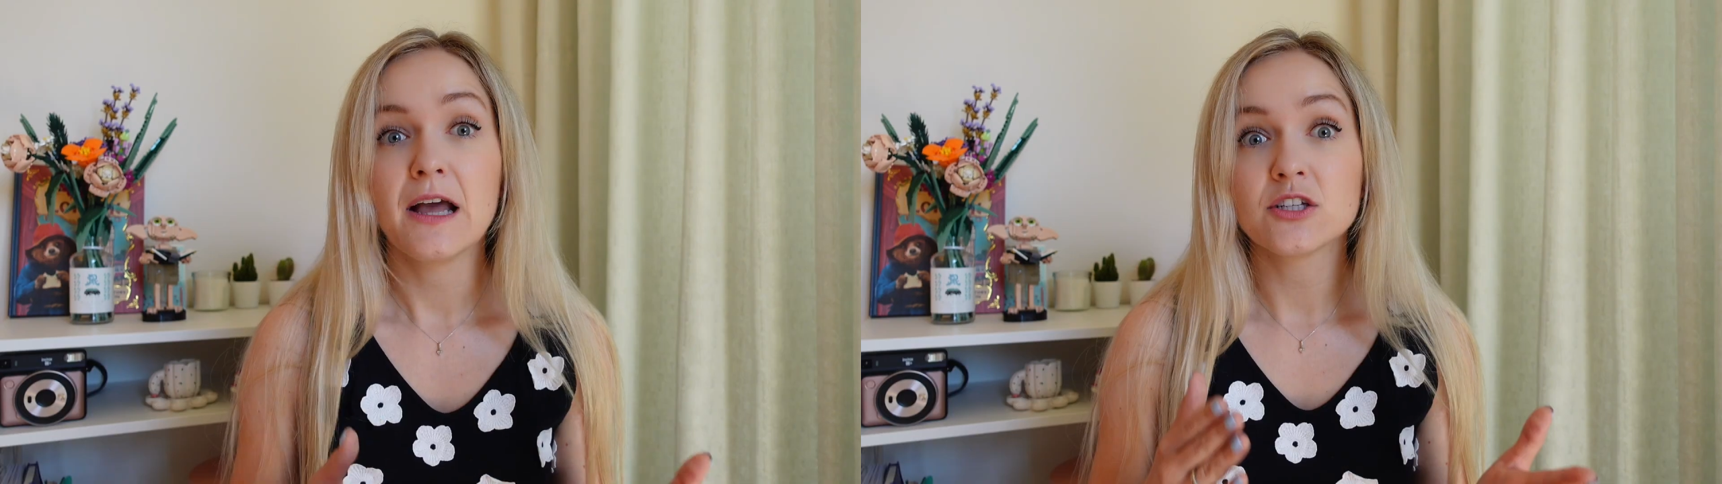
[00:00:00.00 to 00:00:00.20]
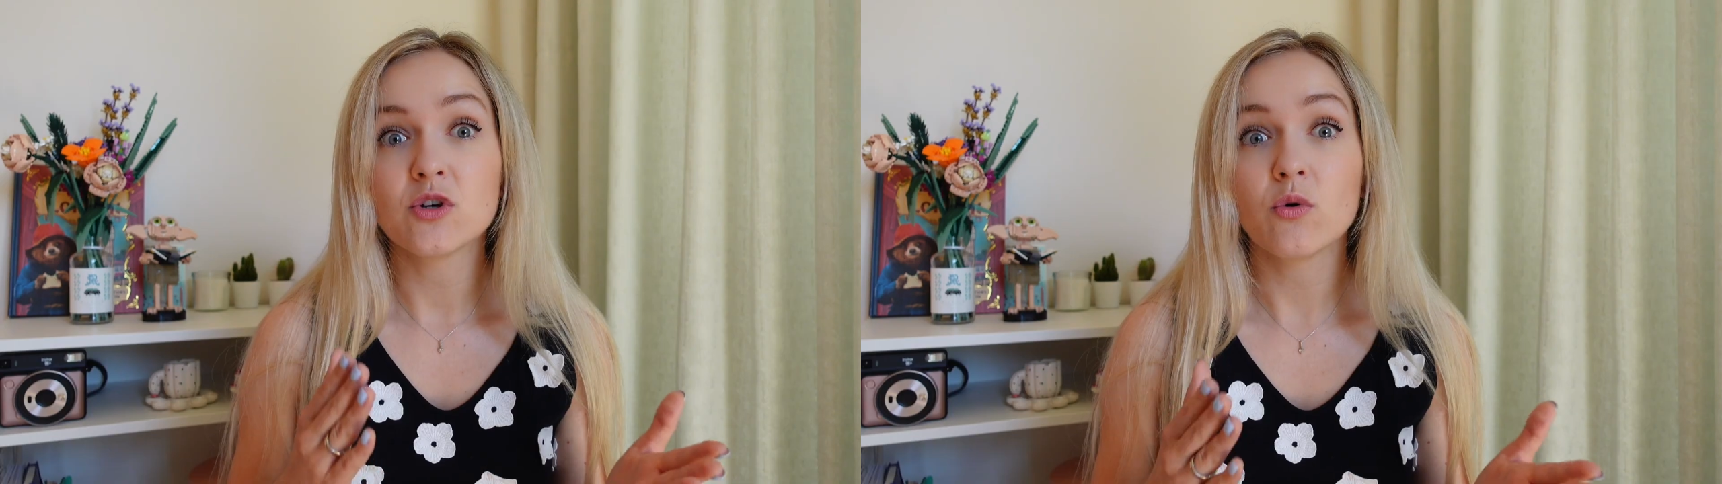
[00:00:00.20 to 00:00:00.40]

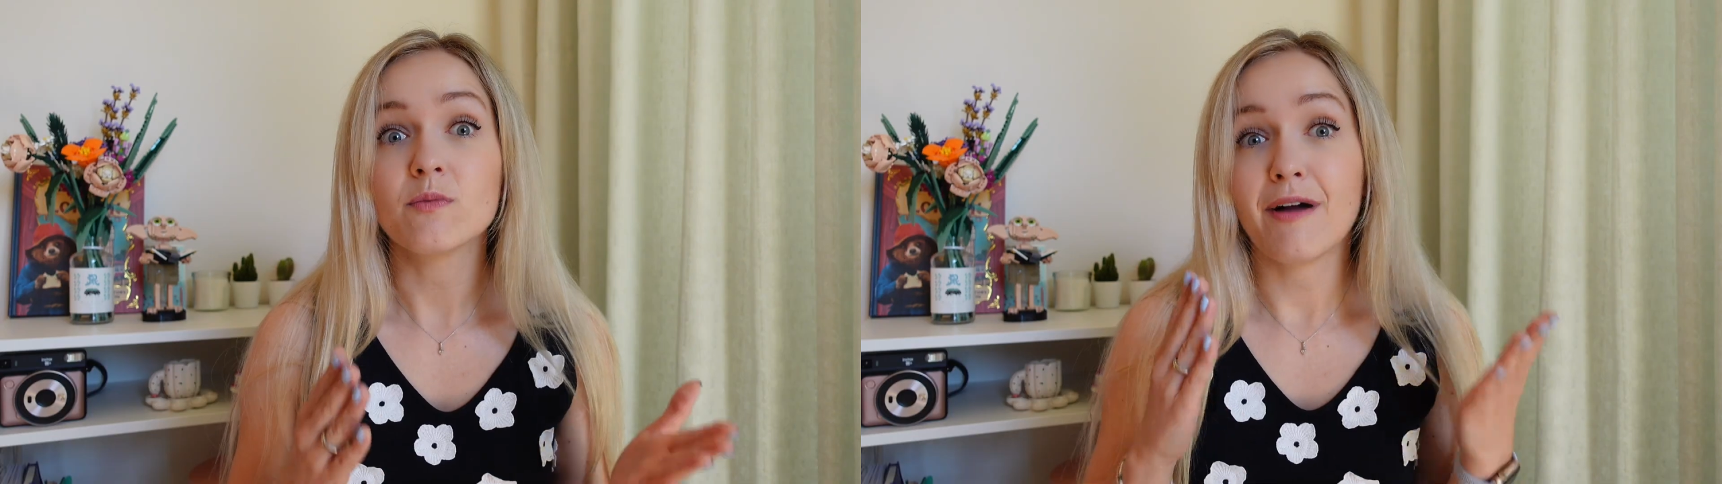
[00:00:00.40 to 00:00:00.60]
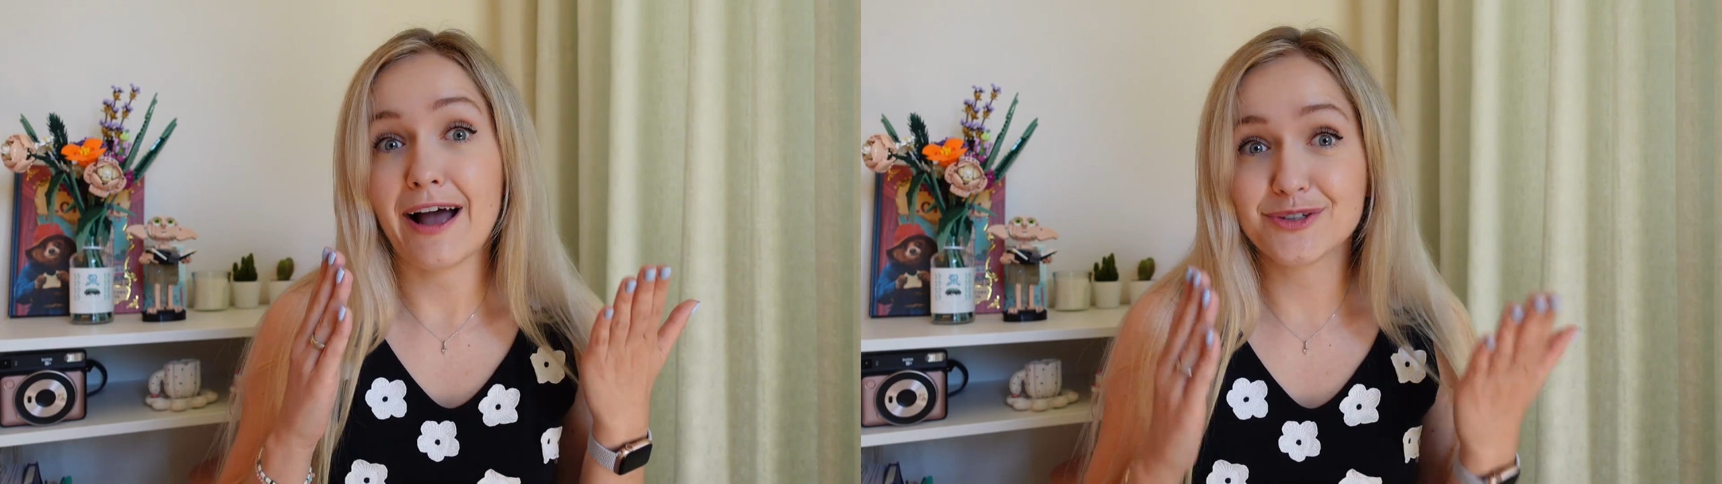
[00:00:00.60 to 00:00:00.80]
So
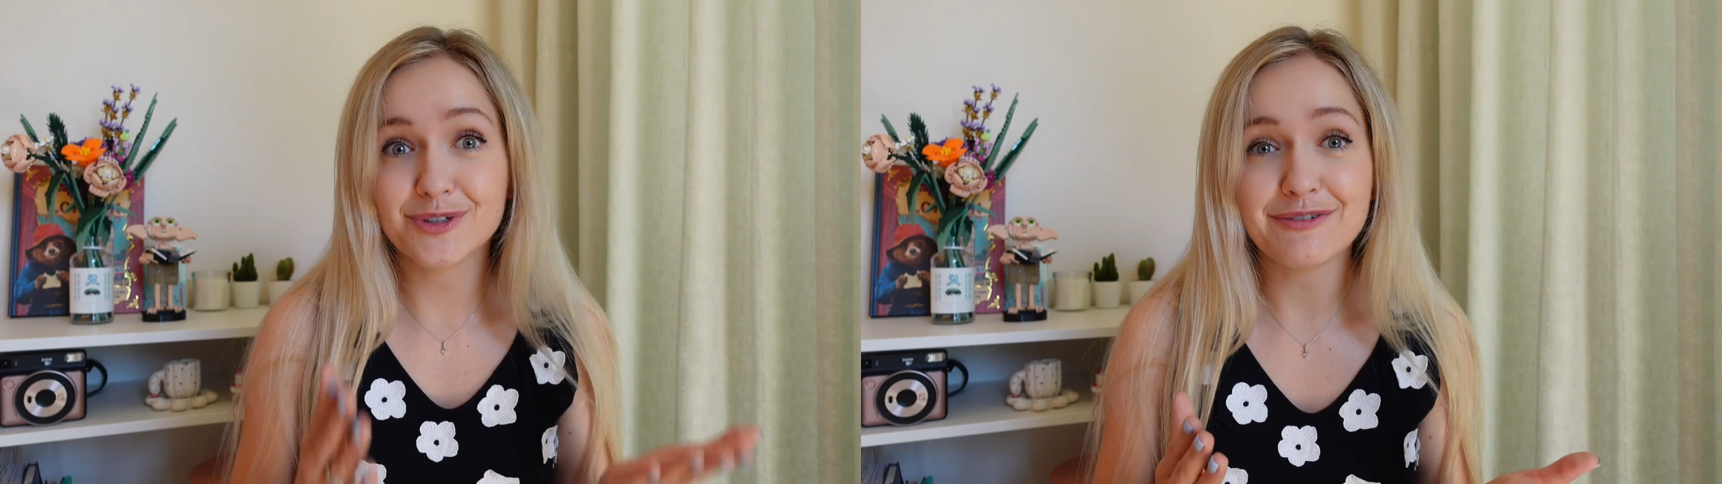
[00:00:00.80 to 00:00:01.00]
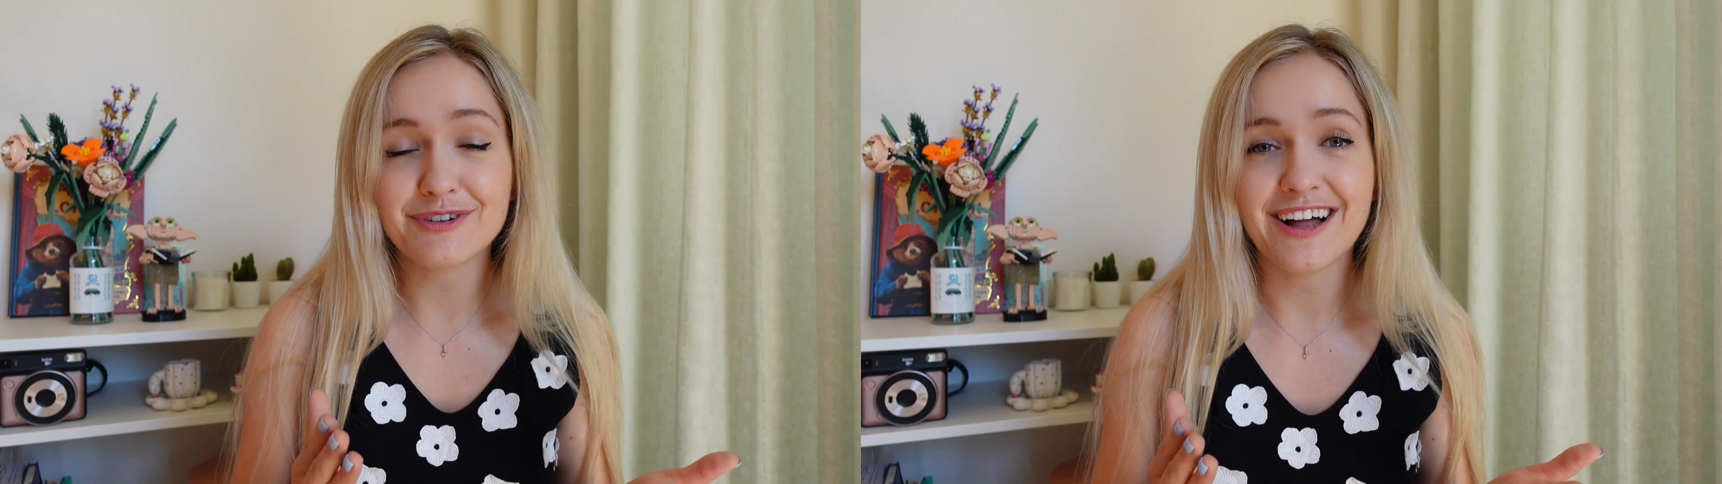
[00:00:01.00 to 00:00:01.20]
I do
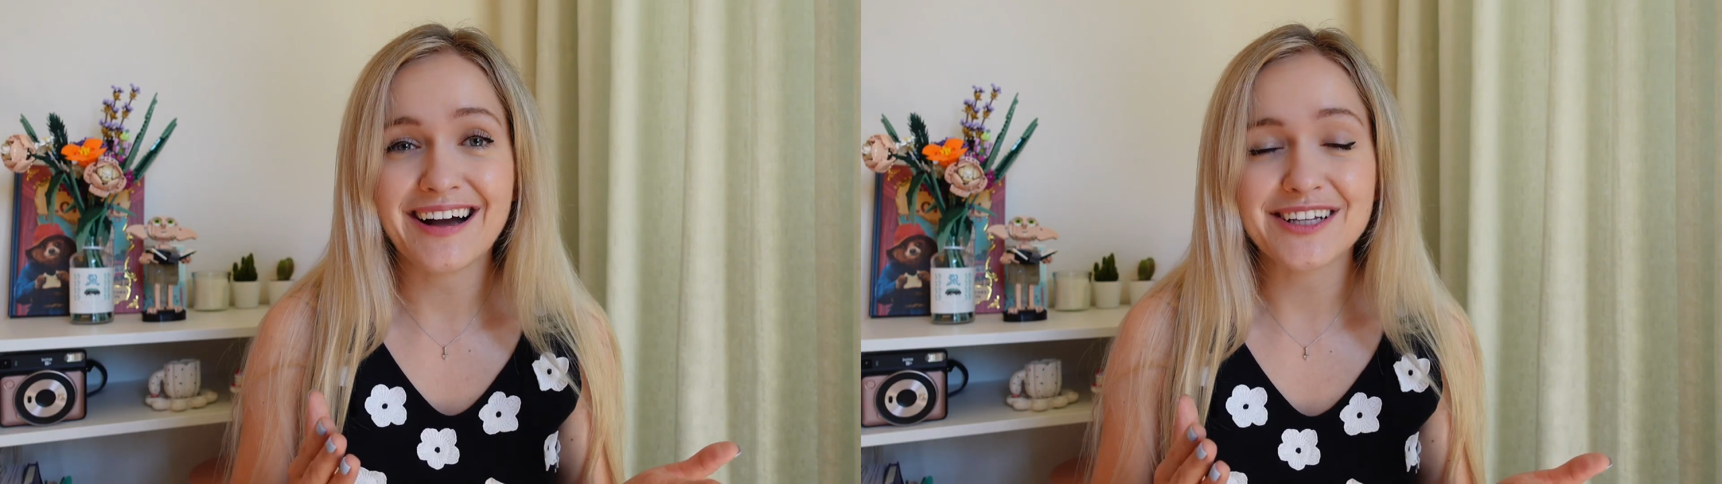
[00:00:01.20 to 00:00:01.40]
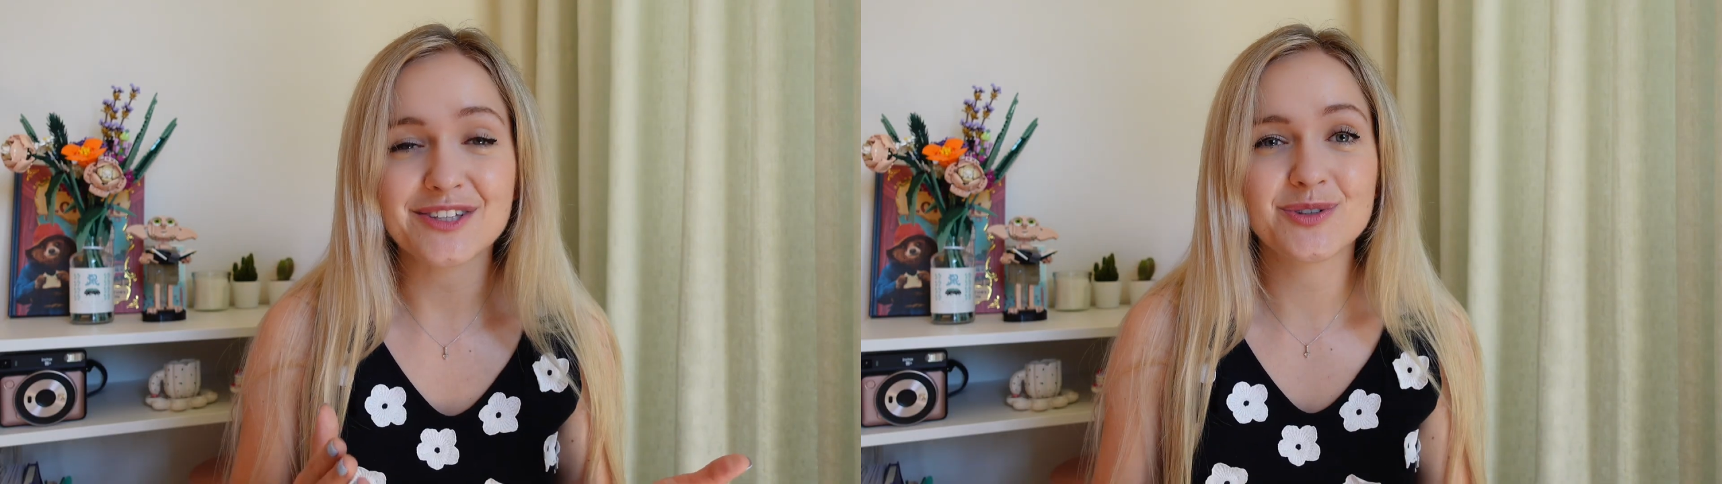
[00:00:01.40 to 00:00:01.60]
have
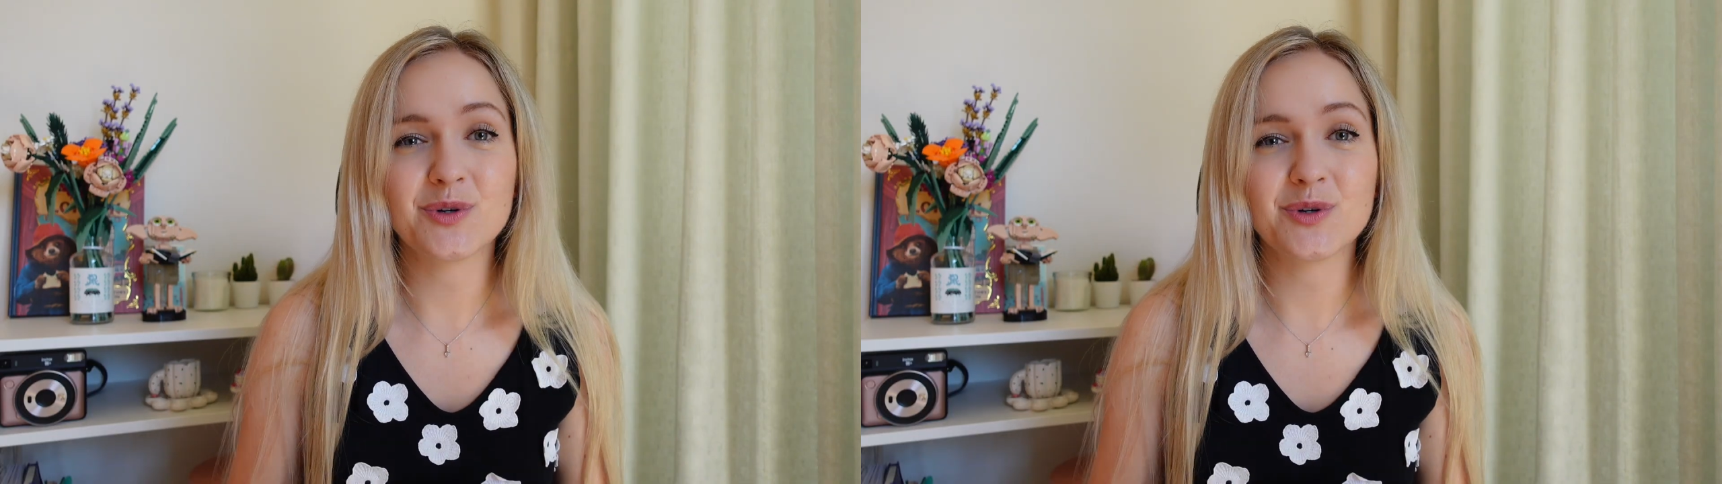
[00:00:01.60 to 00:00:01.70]
clients